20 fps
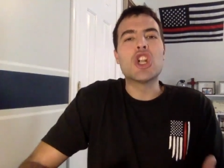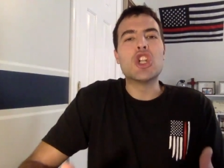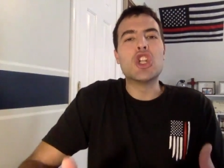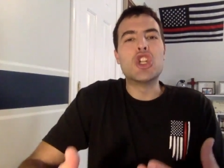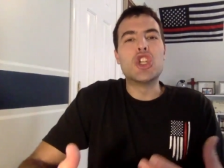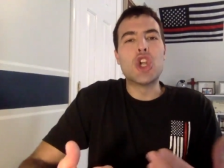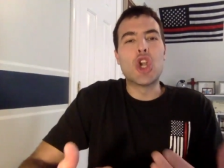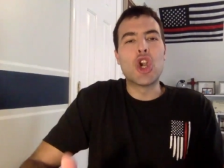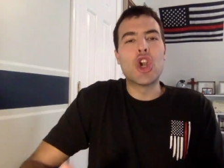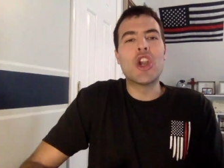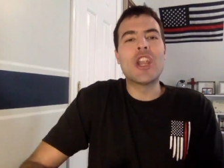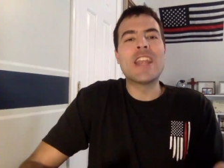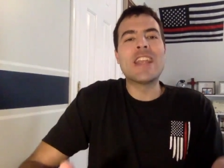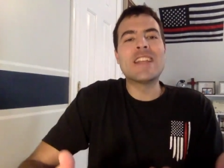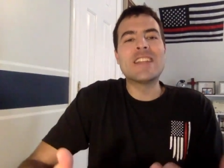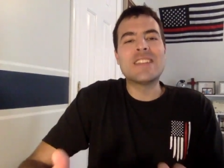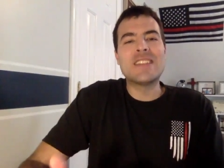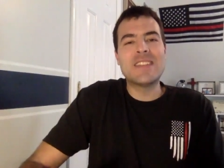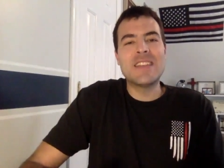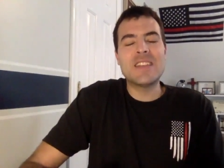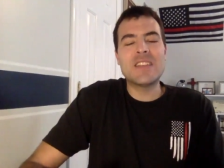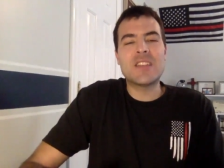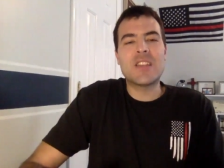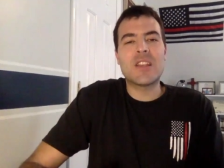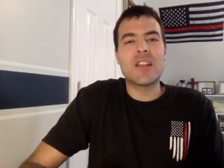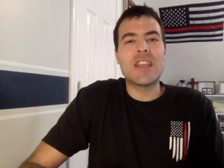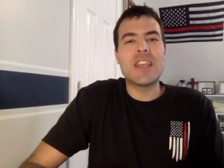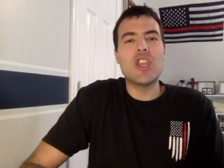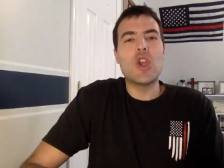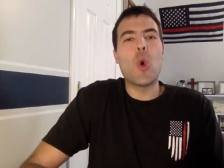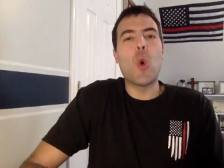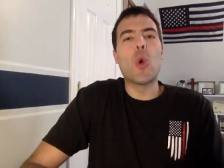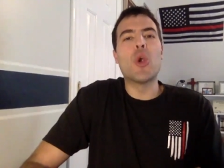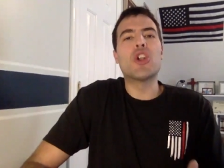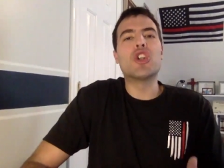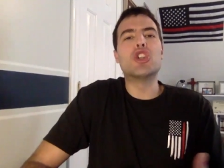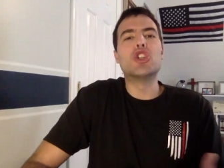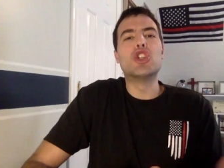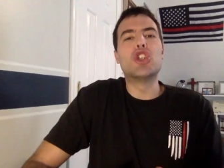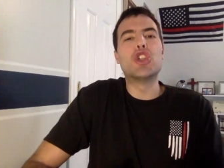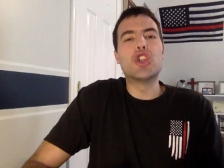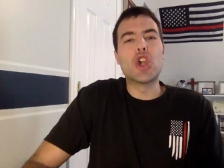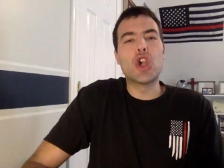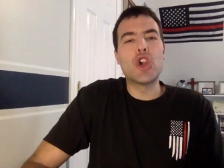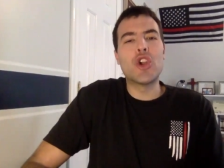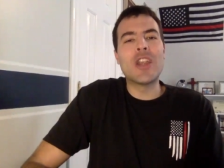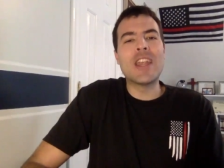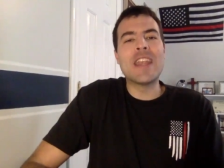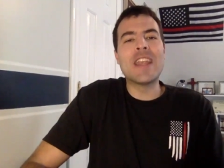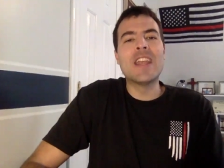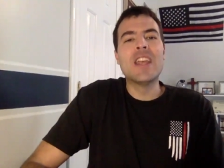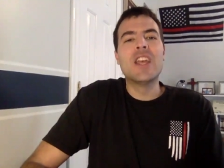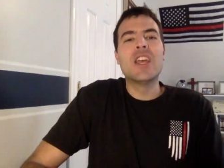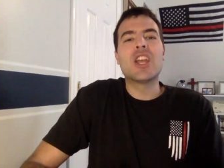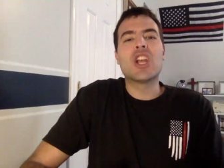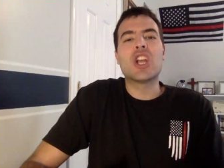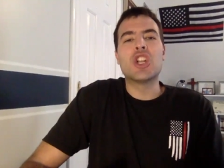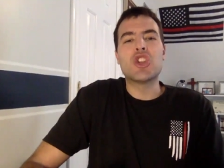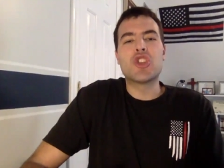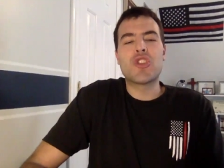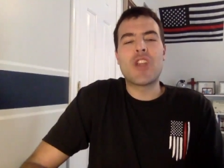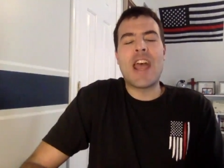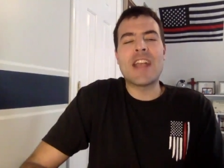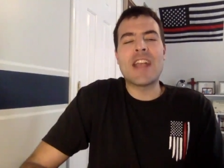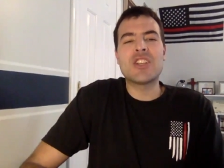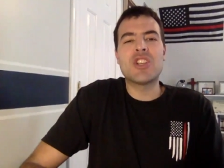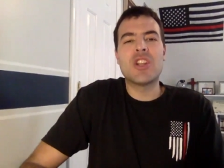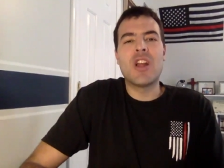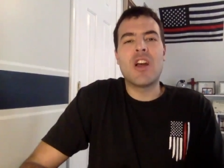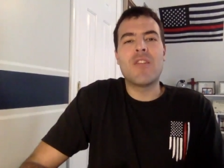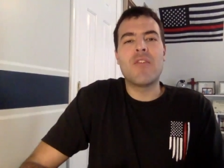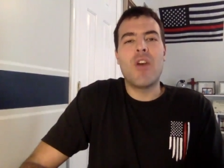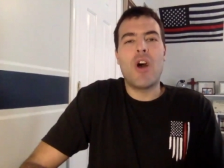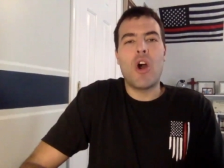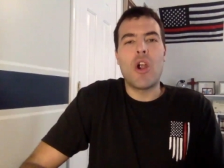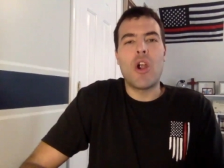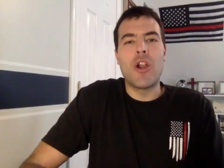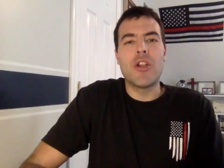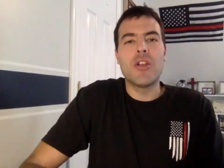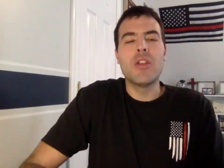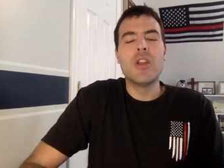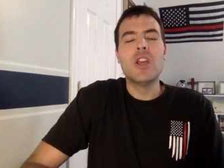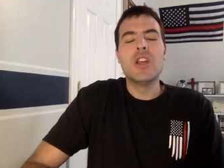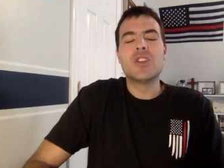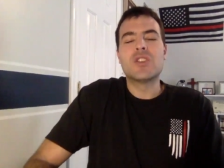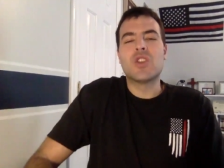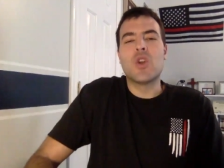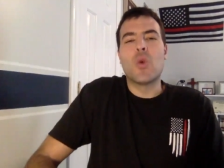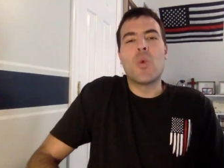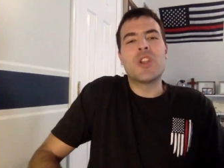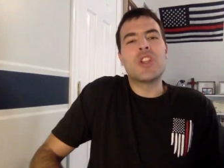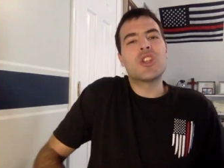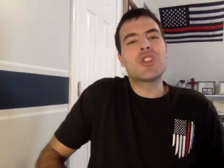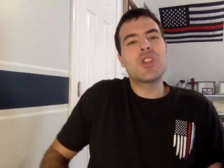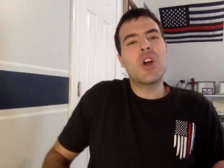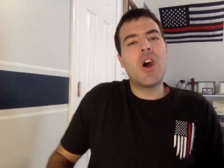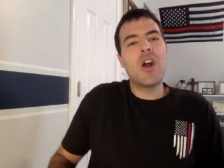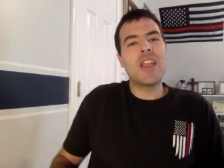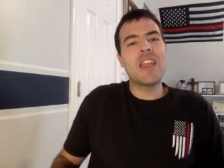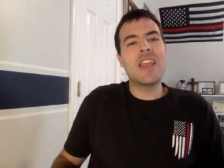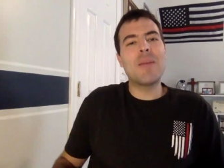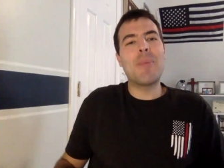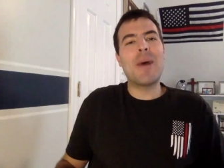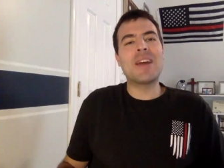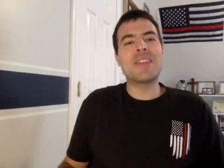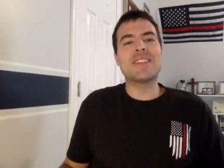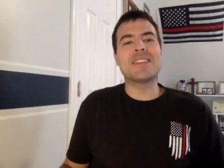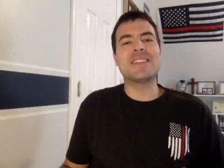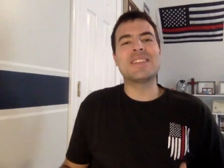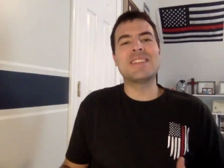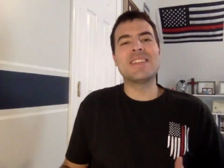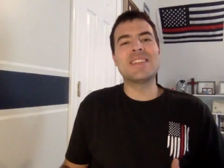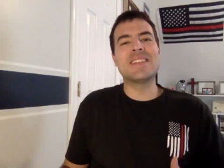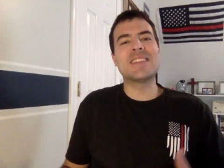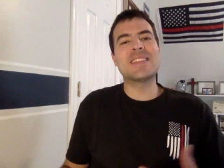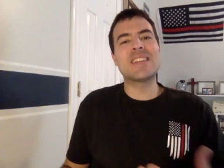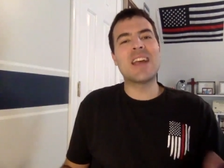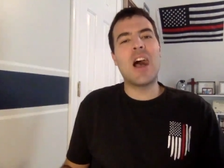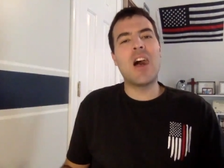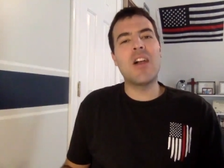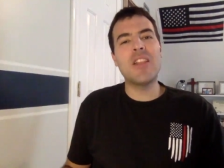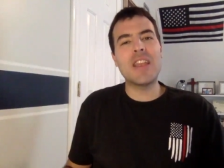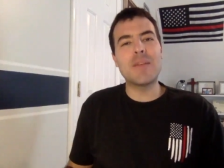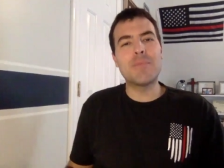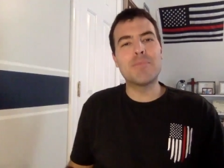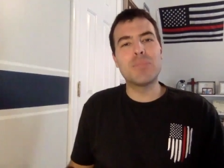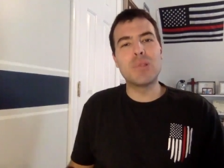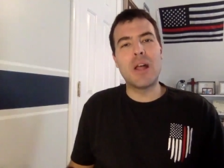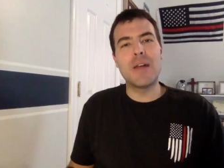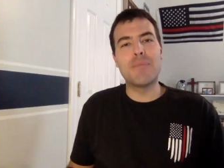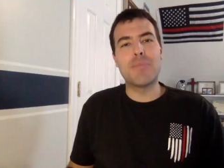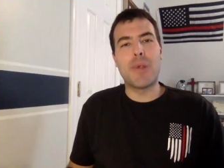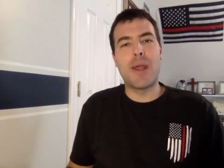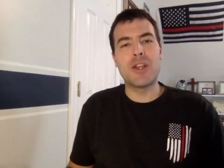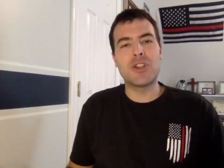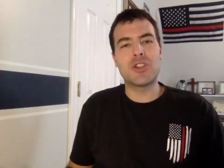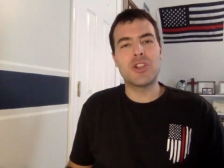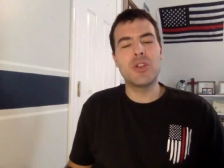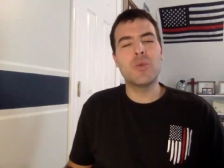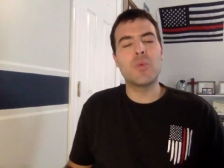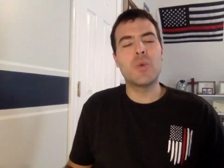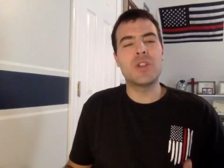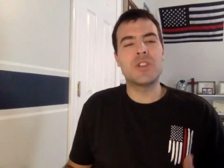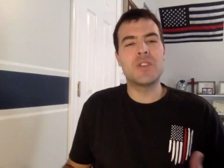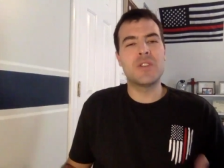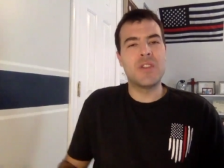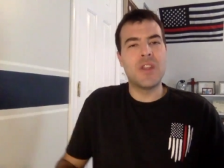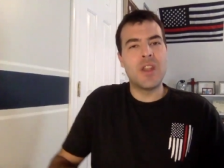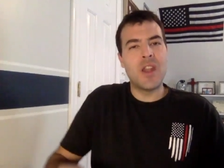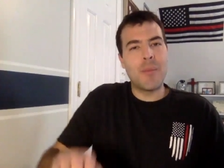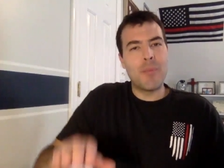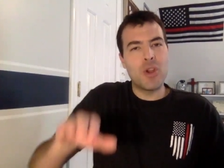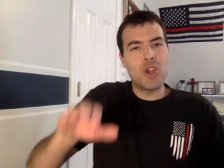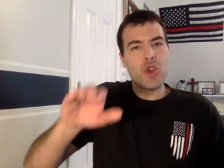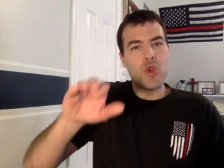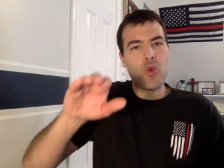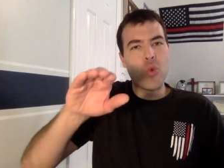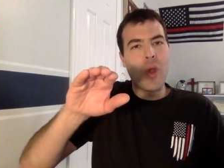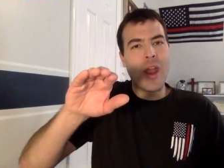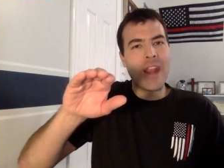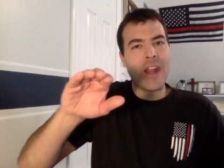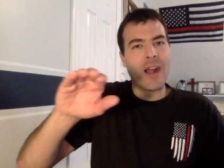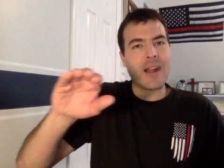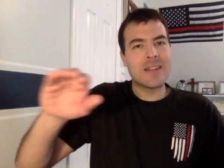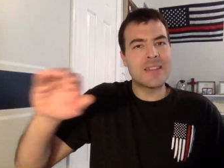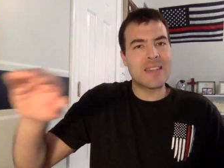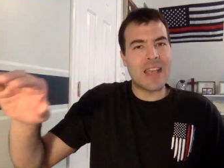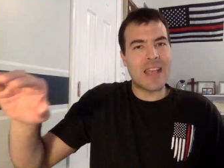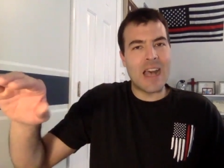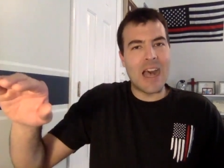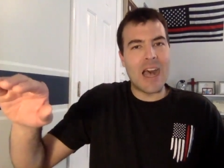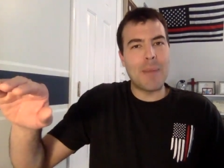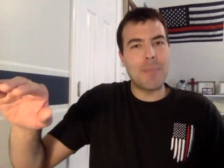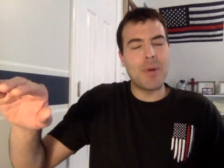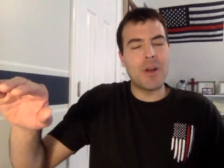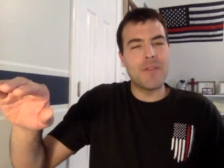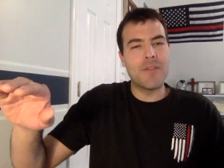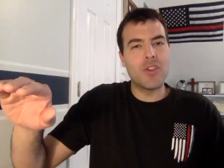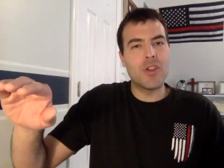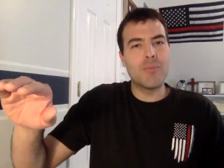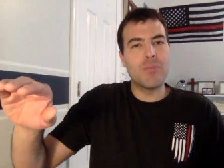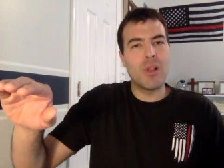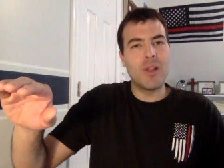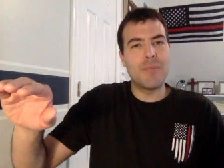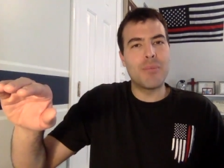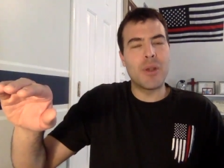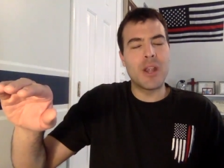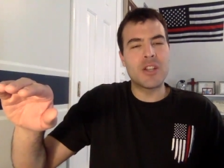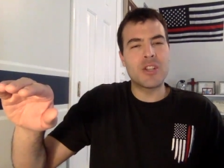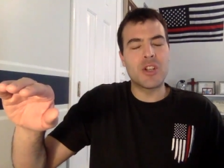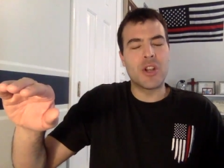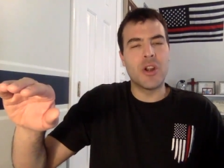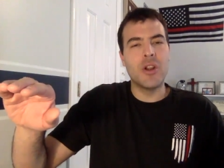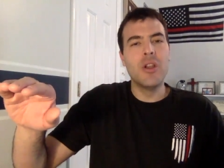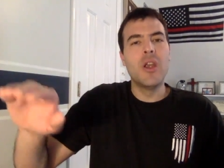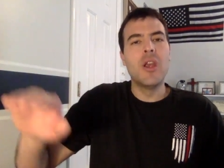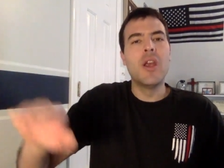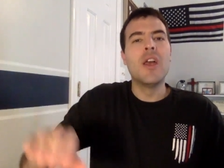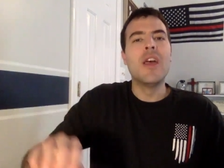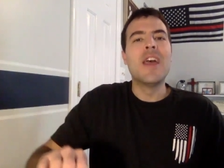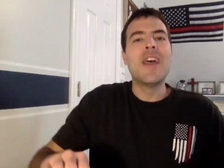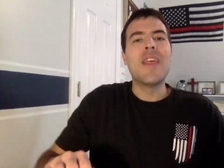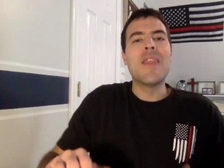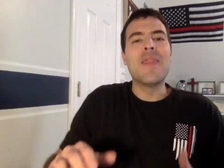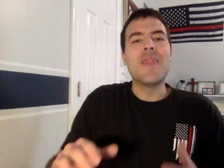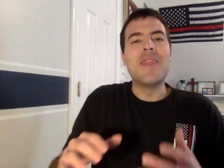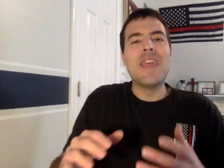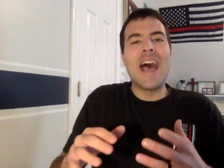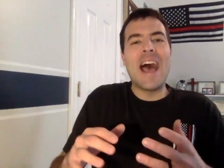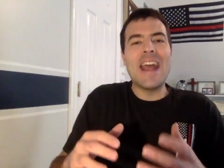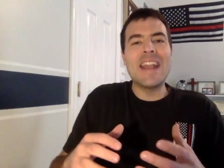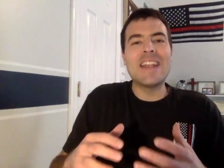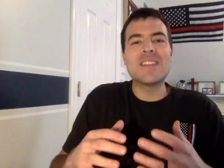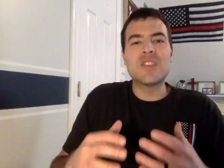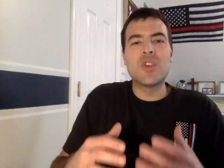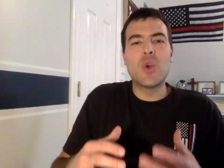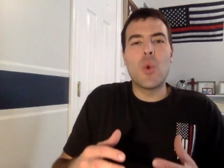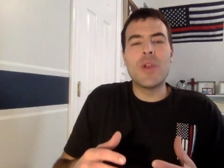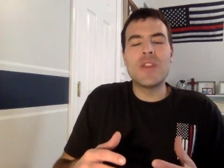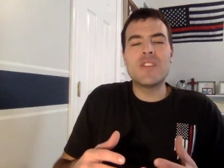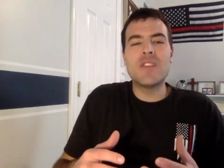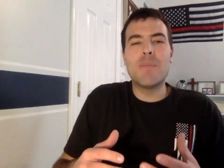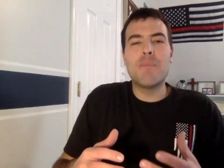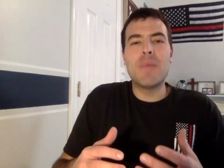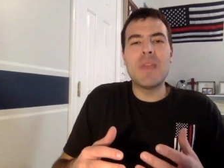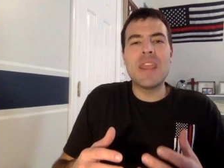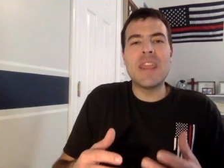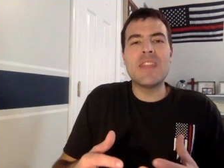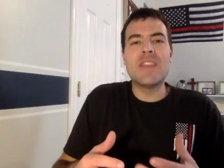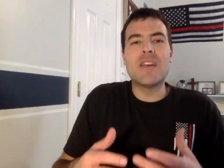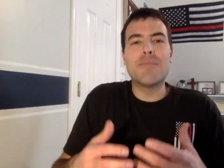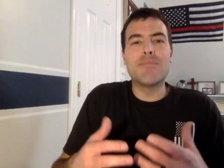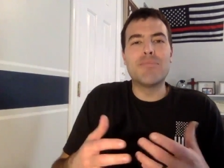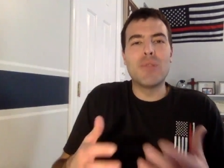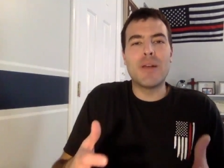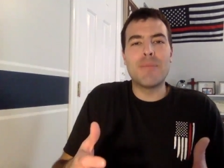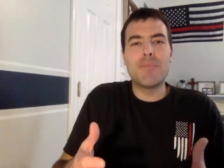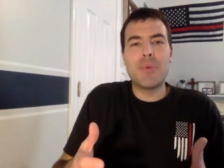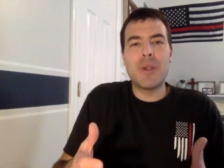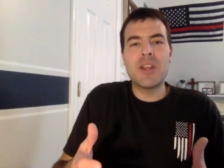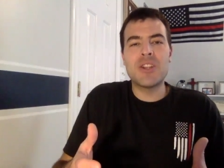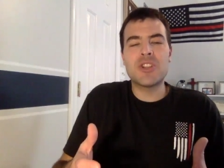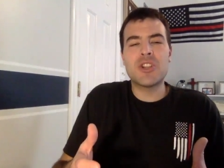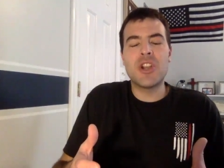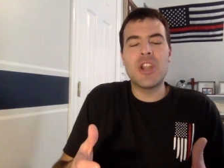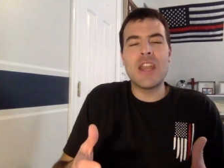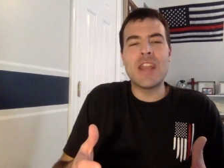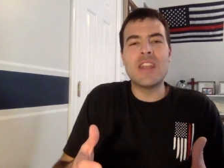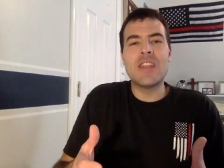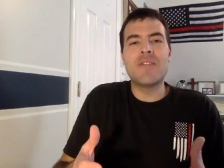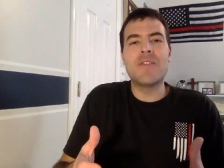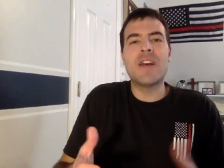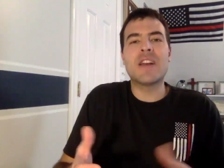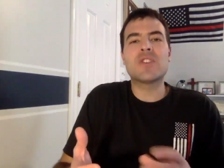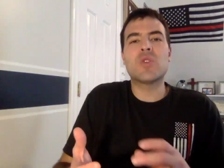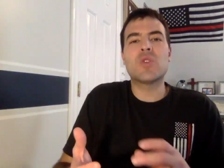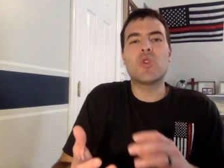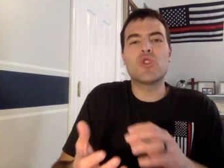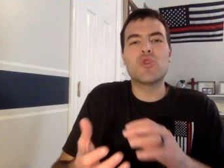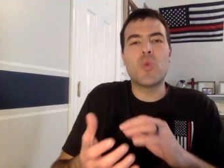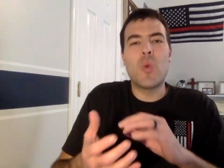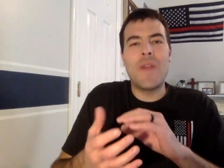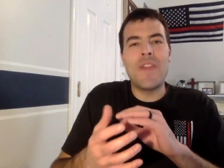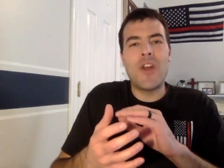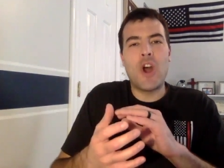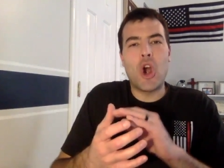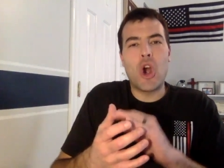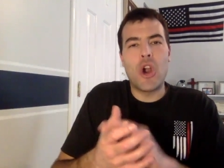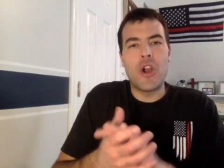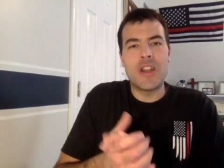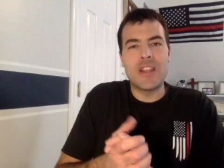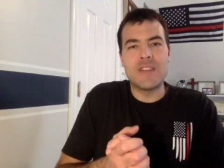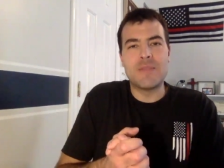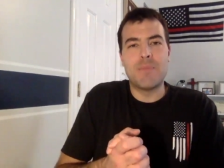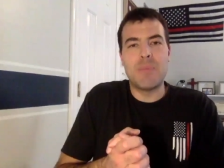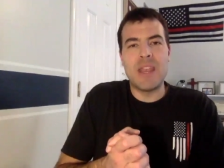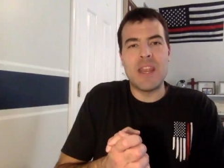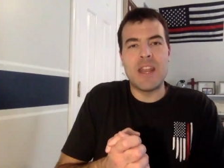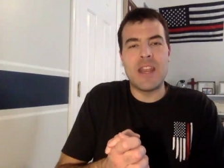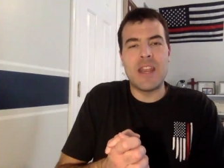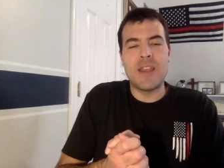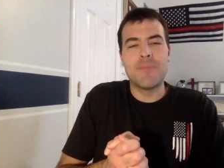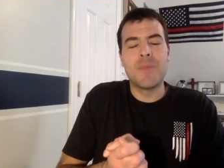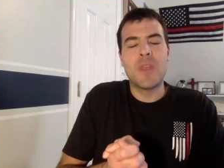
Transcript: during systole, or during contraction of the heart. So when you're talking about the systolic blood pressure, which is the number you write on top of your blood pressure, that is going to be the blood pressure in the vessels when the heart is beating.